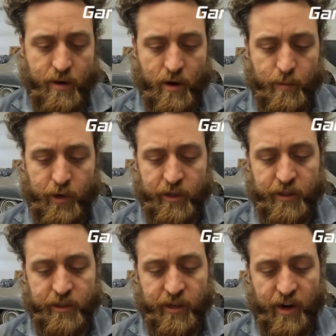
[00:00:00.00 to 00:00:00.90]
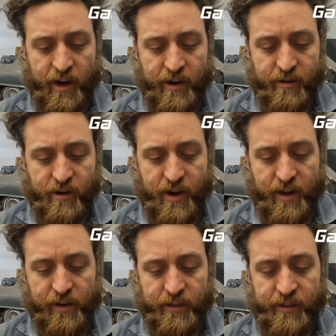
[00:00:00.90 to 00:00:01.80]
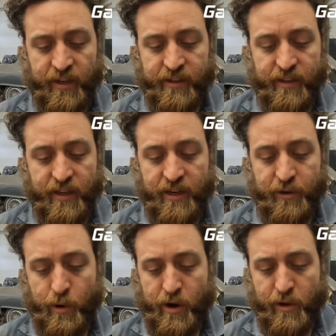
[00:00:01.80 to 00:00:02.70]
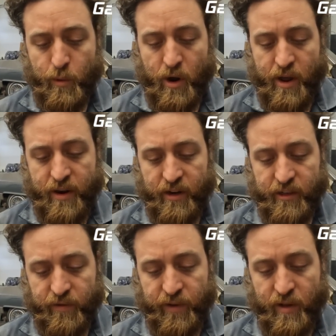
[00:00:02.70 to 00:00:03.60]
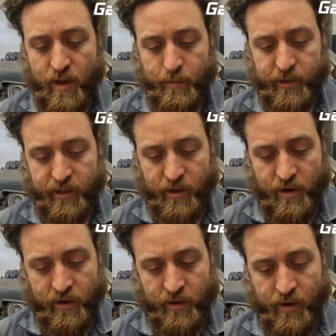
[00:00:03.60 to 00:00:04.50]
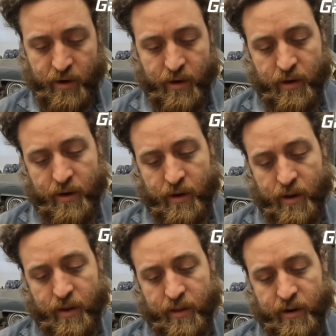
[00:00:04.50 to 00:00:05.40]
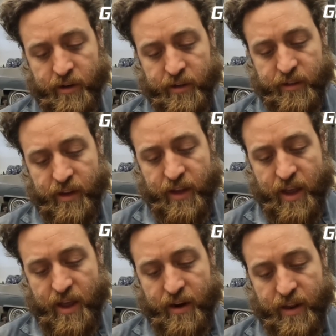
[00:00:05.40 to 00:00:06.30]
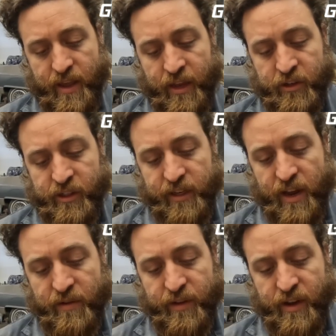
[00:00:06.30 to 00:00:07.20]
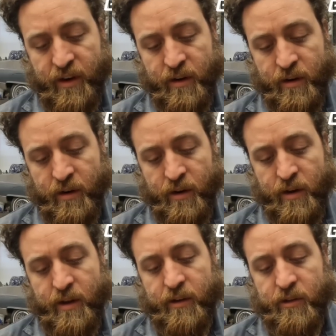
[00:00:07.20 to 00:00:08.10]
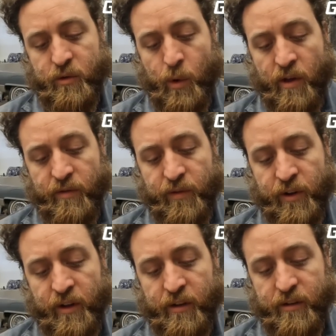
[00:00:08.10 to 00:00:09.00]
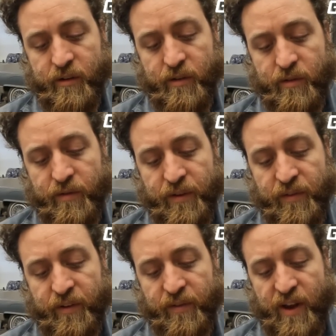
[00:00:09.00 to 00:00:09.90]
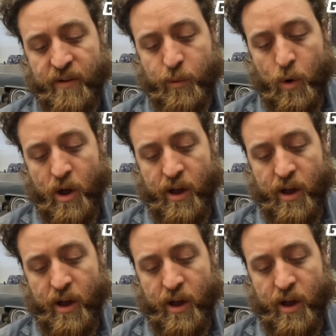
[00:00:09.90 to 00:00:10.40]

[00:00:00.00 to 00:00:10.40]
The numbers are 6021, it's a Phillips. There's a H7, it's 12 volt, 55